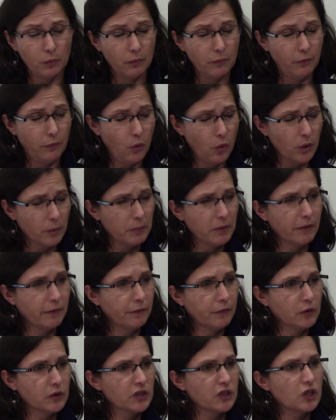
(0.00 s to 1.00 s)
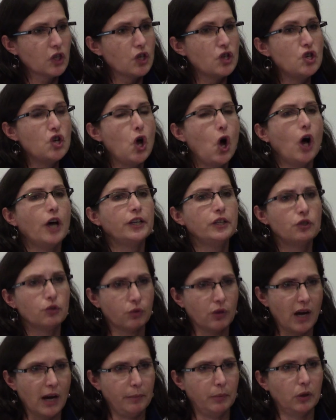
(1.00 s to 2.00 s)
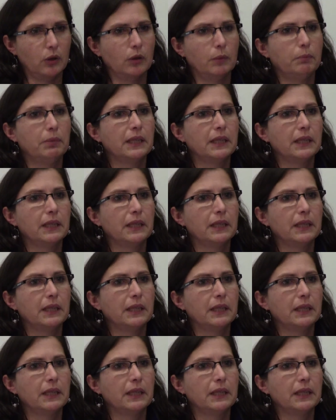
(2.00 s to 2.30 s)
formed the first non-tribal